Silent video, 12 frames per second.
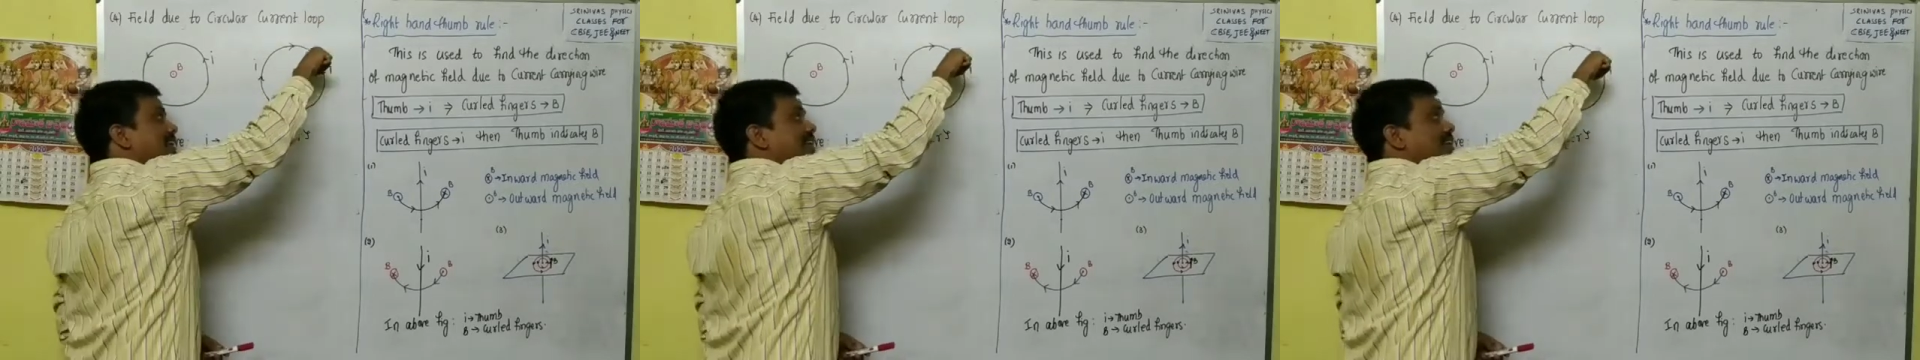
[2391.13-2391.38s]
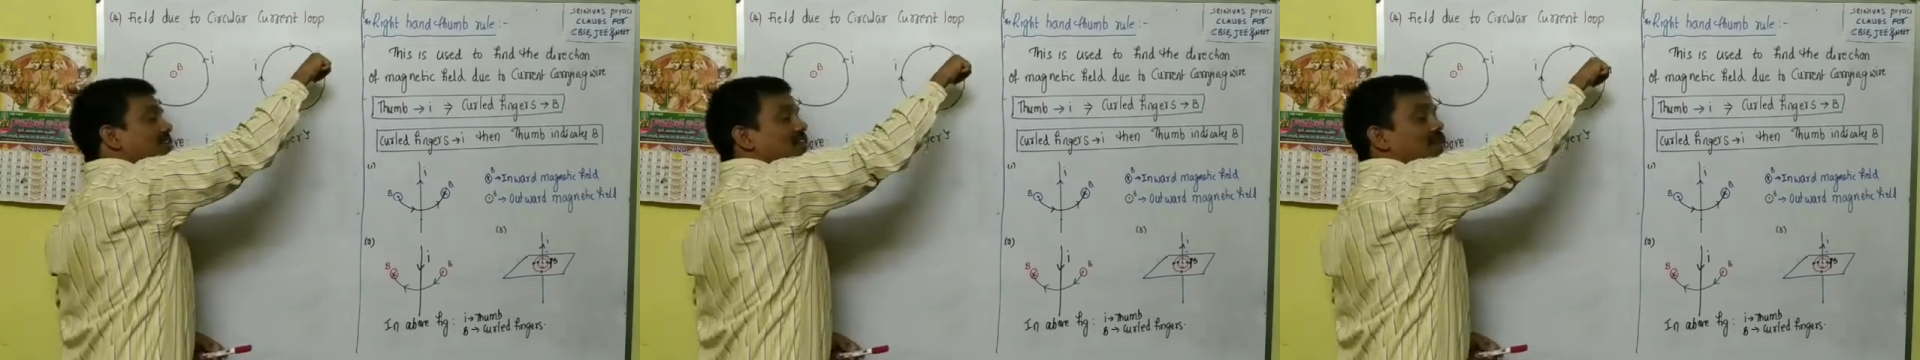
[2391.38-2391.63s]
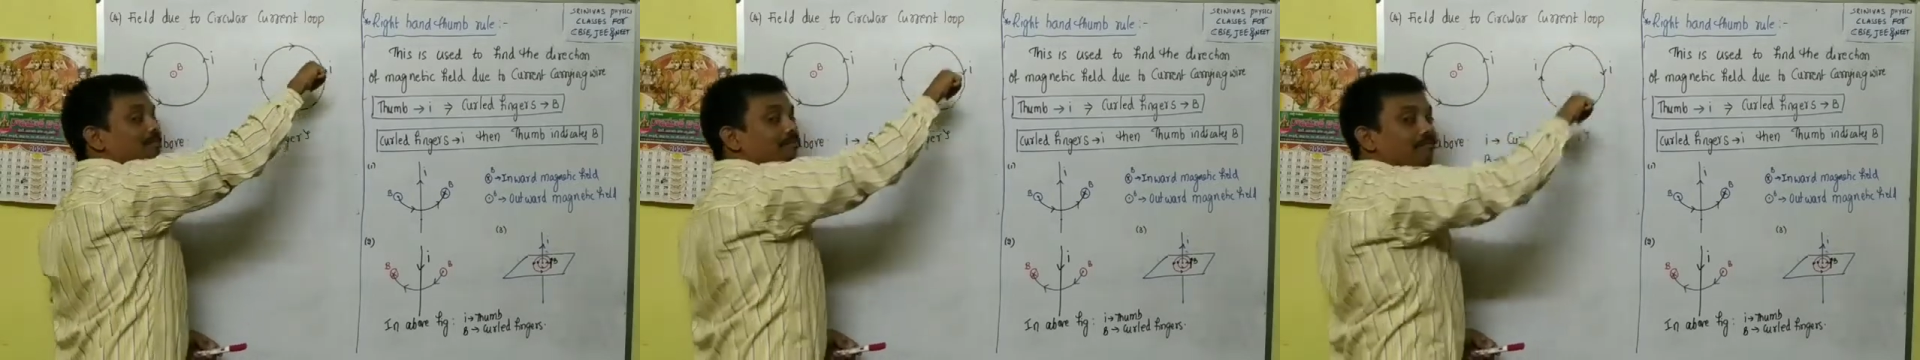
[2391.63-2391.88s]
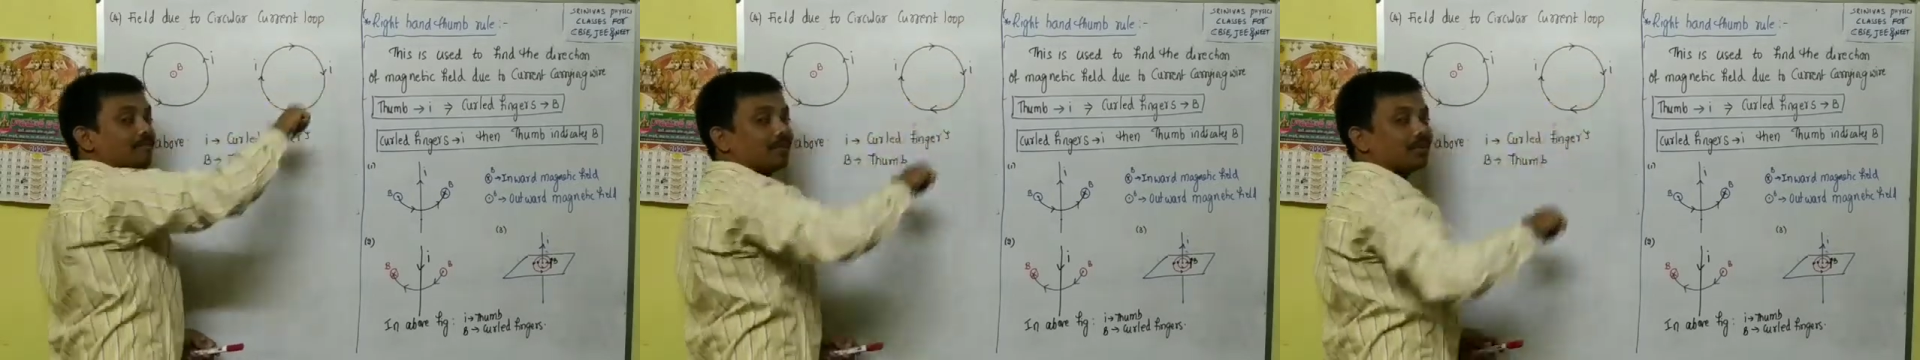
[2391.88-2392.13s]
into the
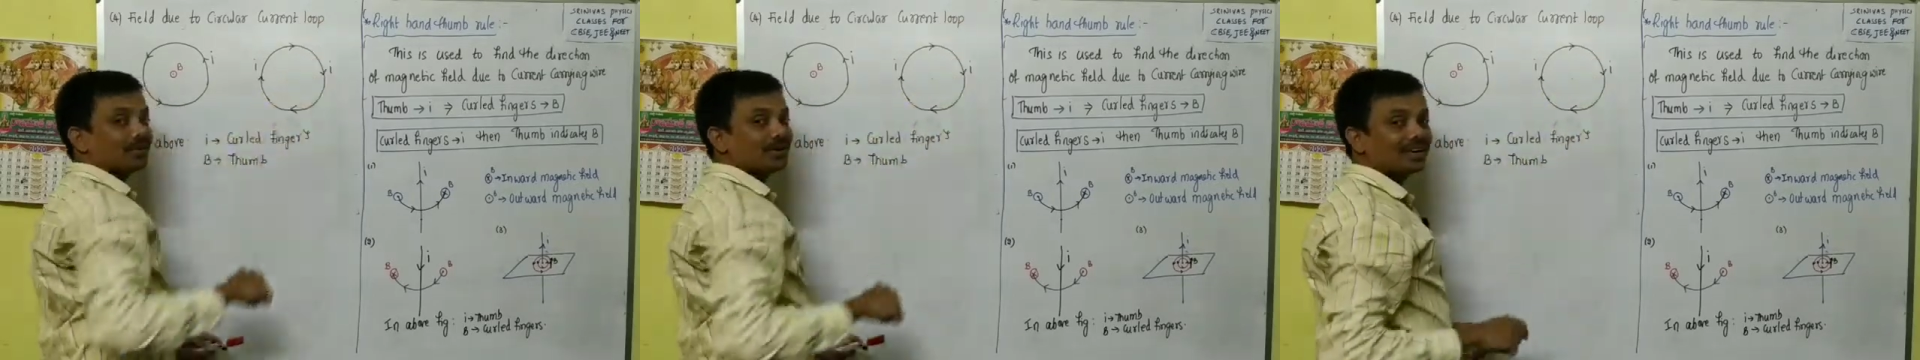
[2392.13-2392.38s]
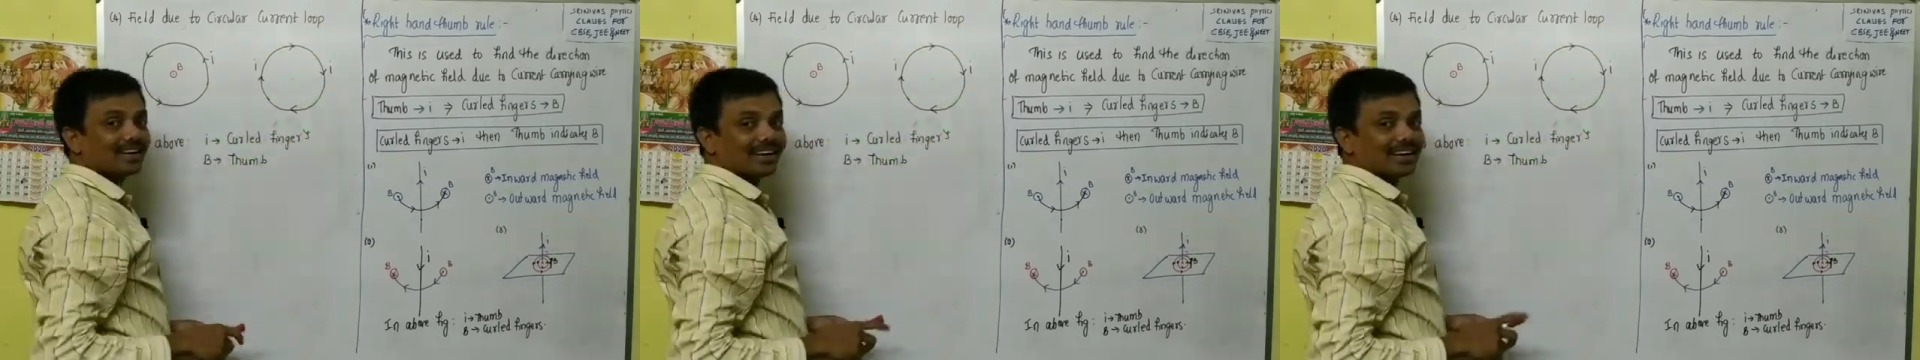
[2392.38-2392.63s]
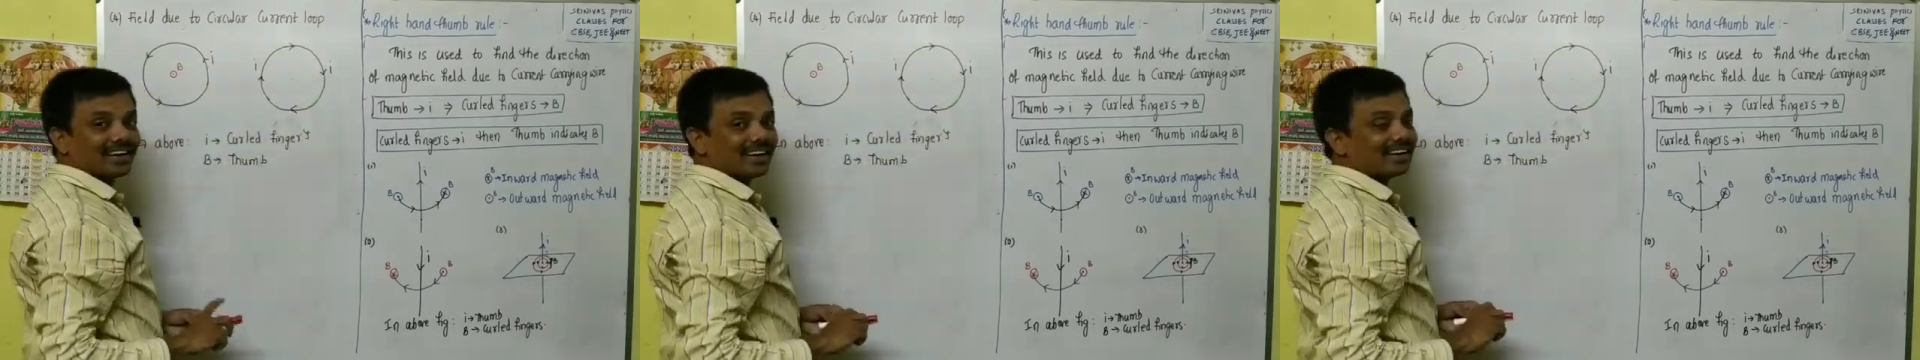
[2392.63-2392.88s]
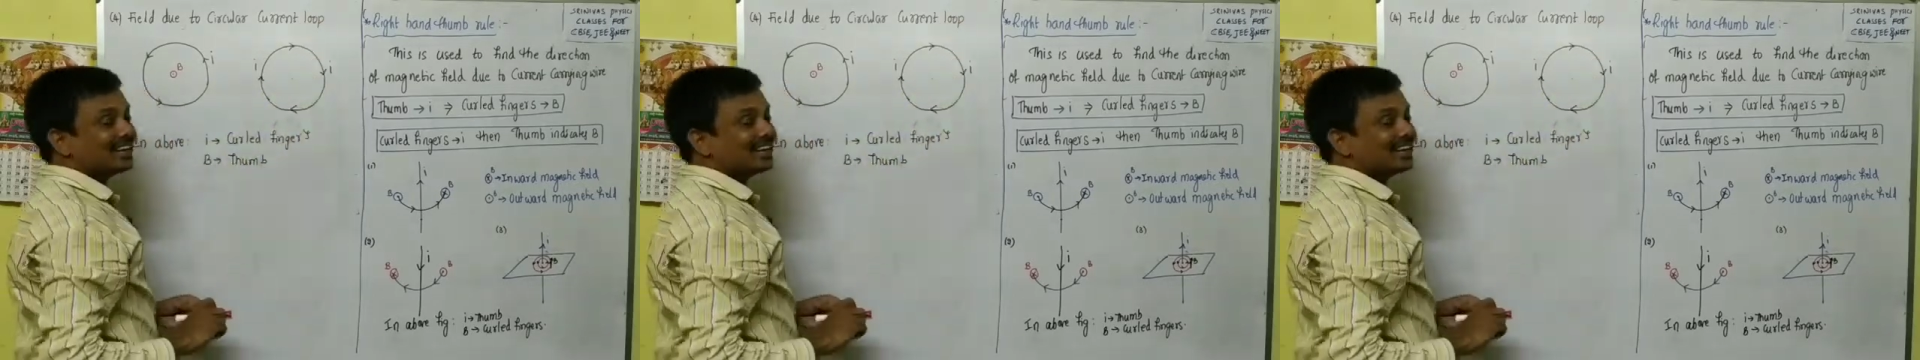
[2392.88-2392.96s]
board, right?